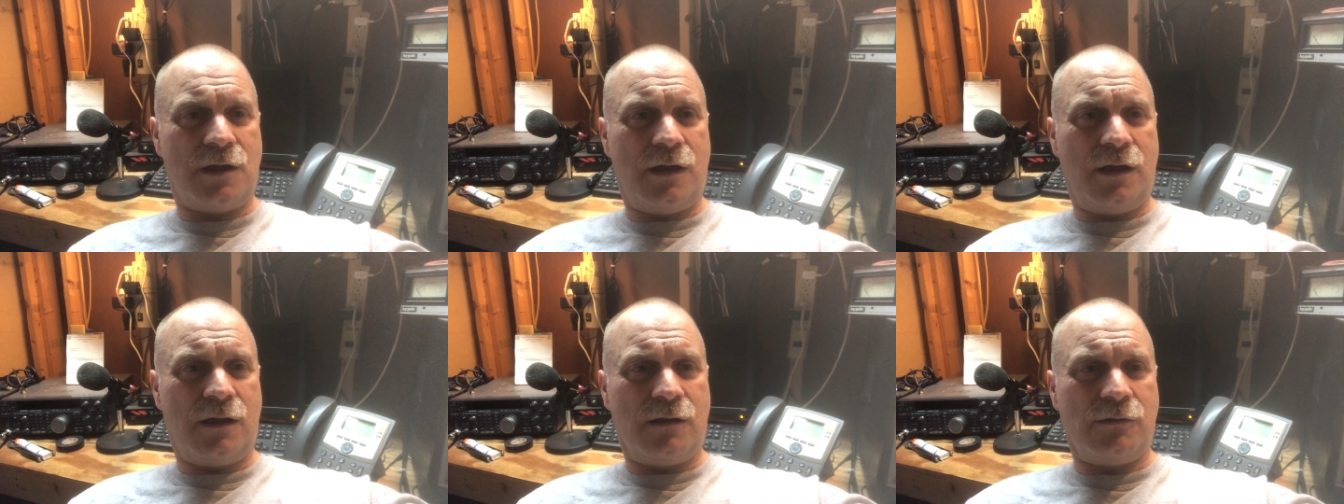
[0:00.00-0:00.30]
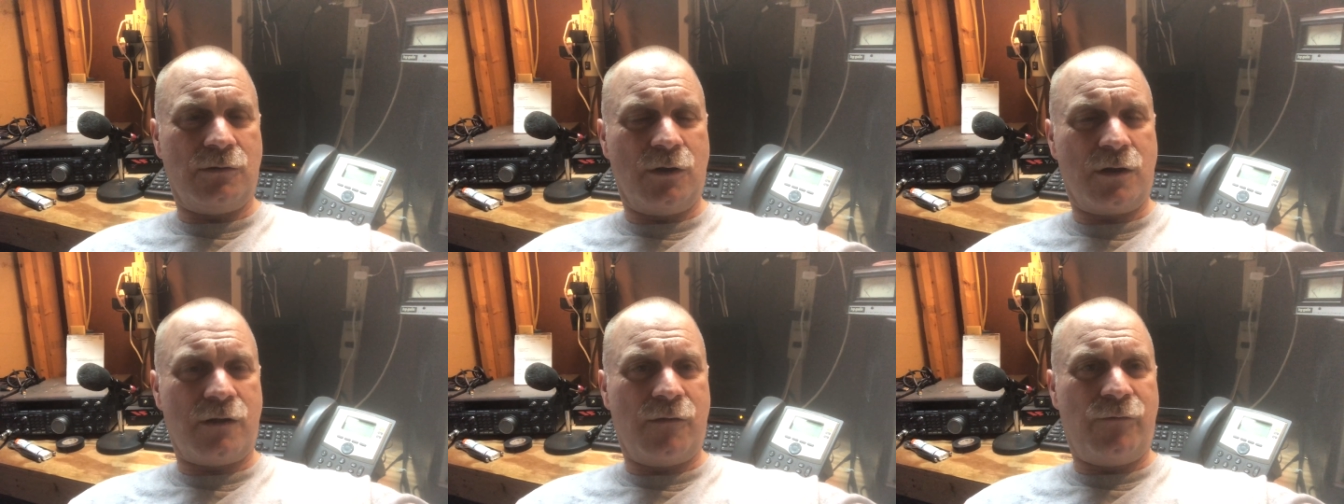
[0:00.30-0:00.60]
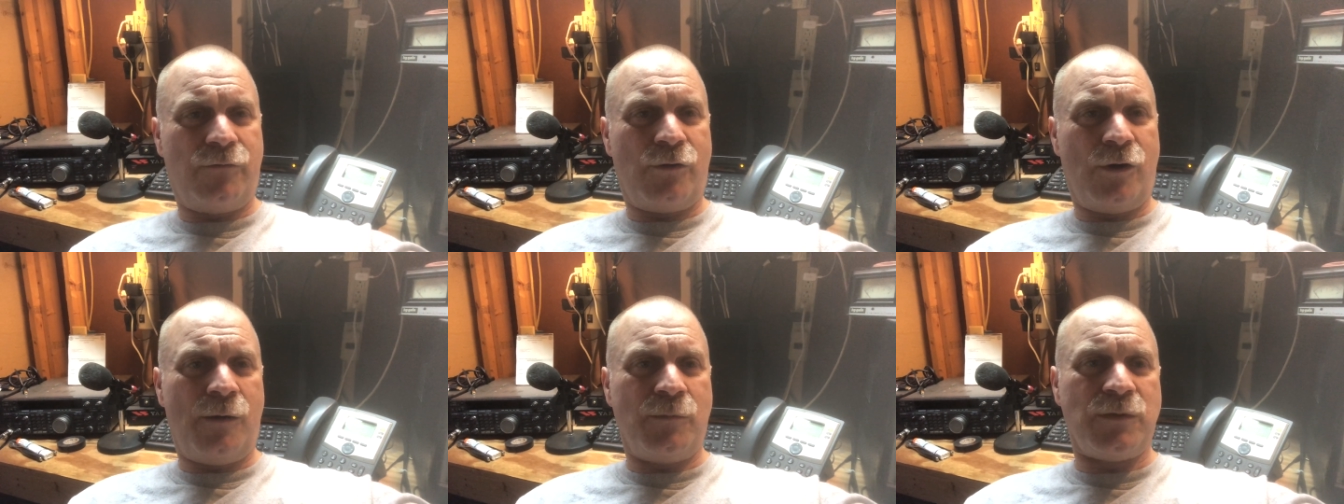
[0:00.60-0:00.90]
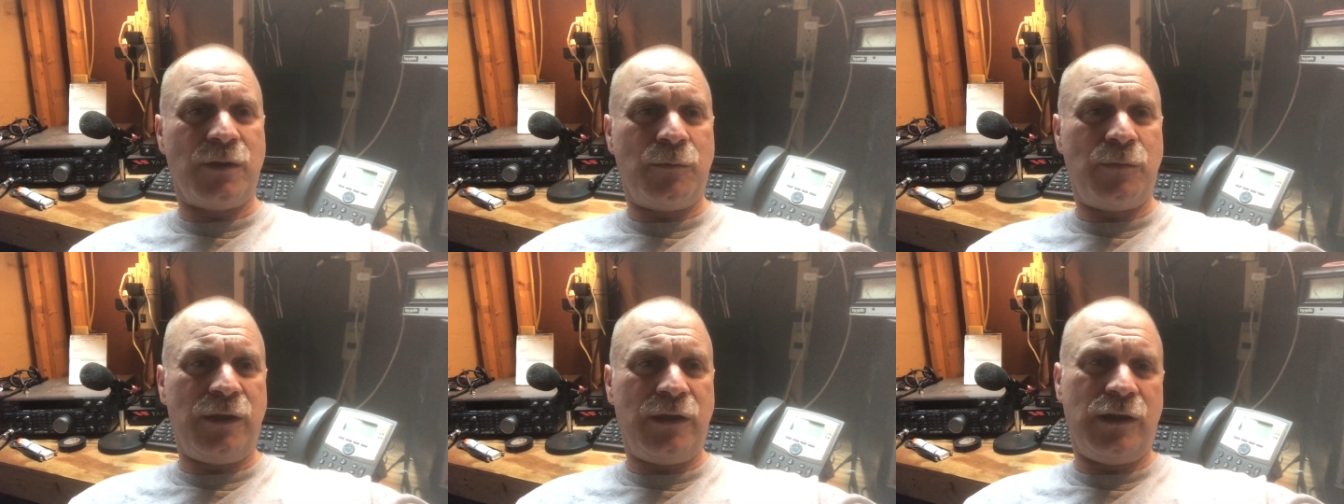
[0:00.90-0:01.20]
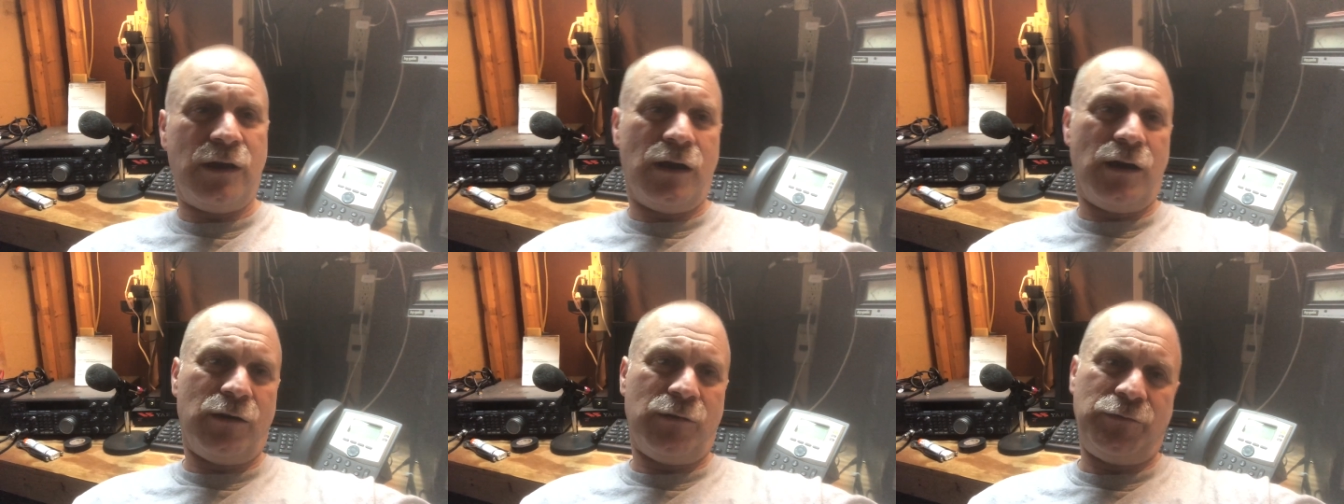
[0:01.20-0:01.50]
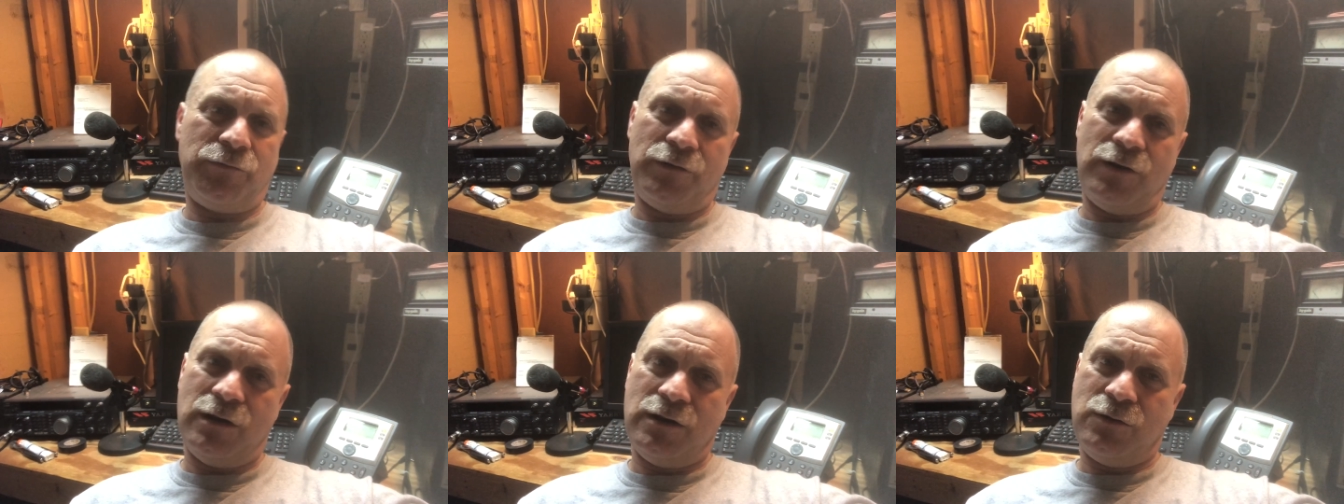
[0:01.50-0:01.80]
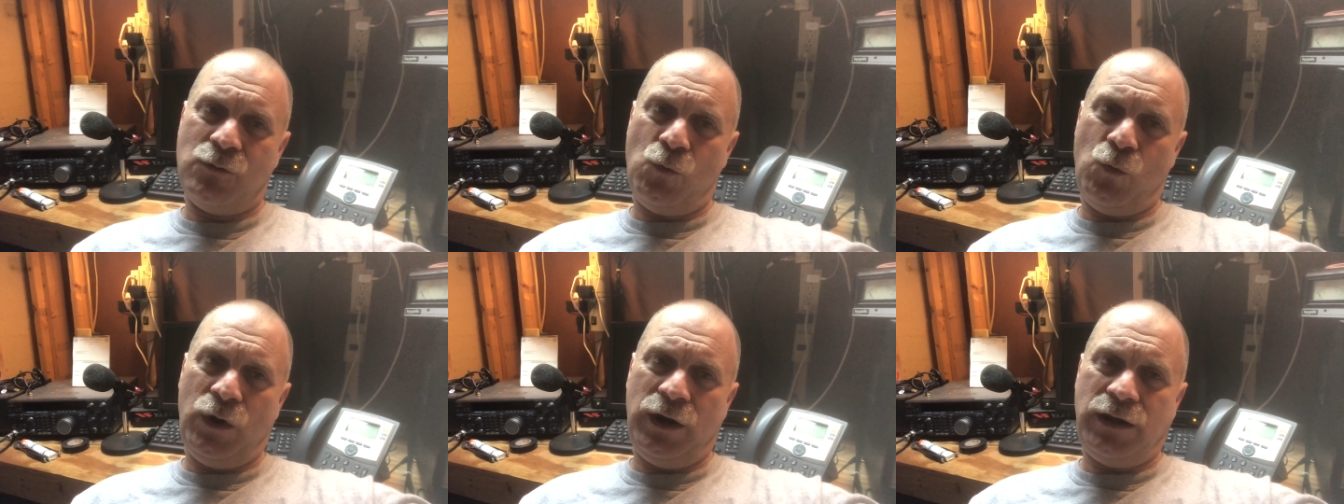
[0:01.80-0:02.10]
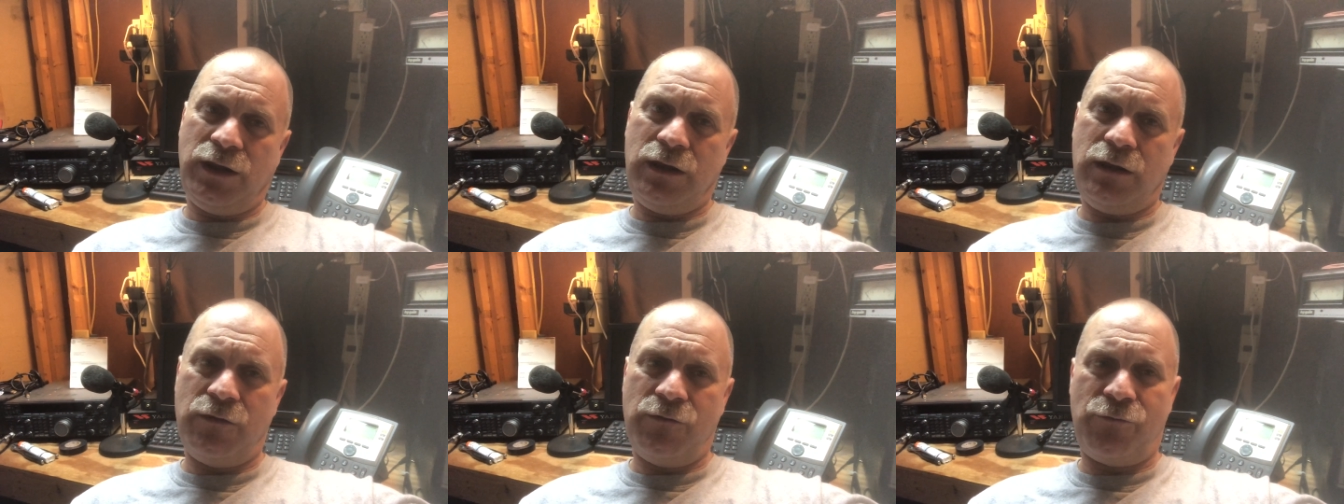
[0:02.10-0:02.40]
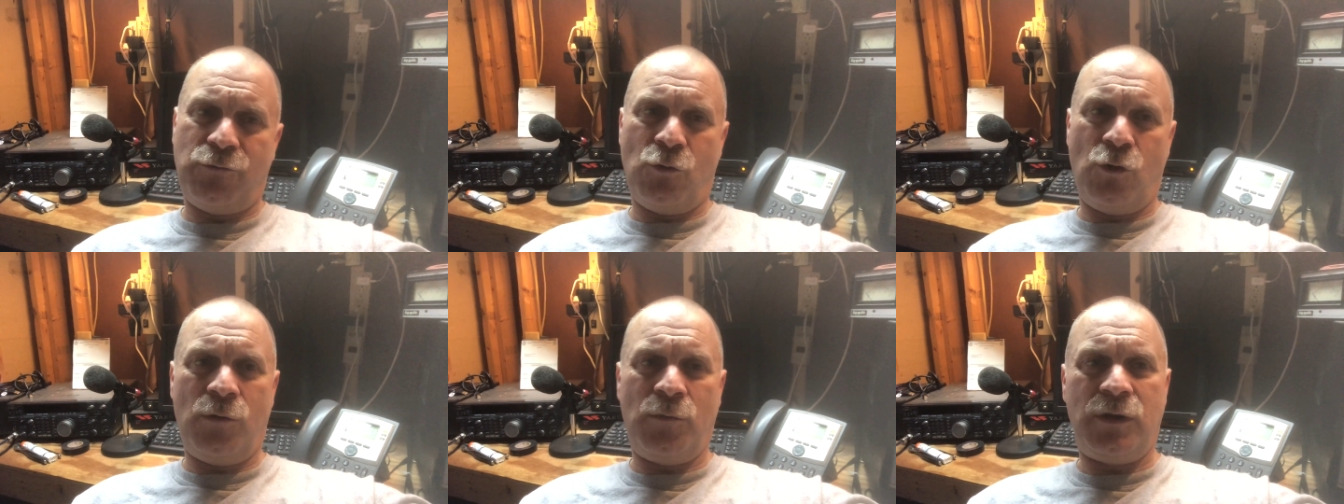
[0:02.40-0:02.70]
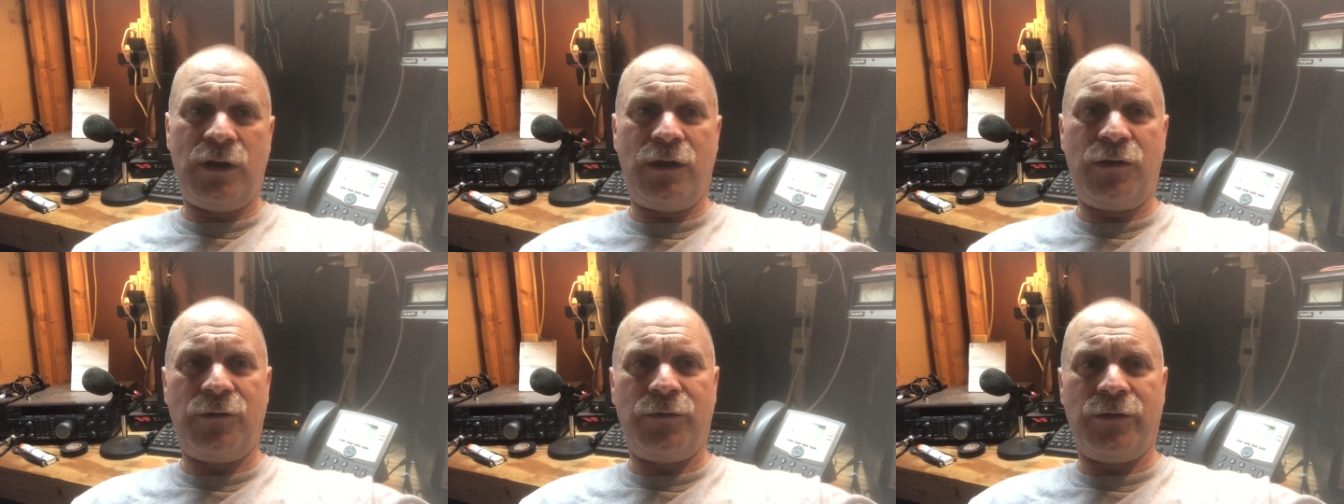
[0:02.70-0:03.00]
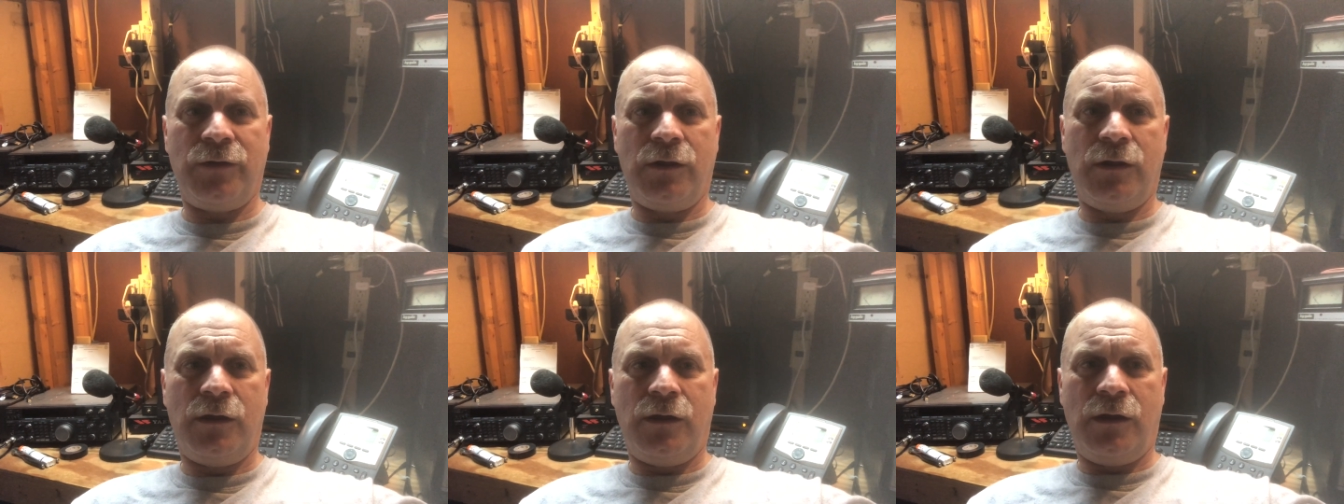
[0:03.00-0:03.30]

Uh, looking for them to be uh, fun, witty, informative.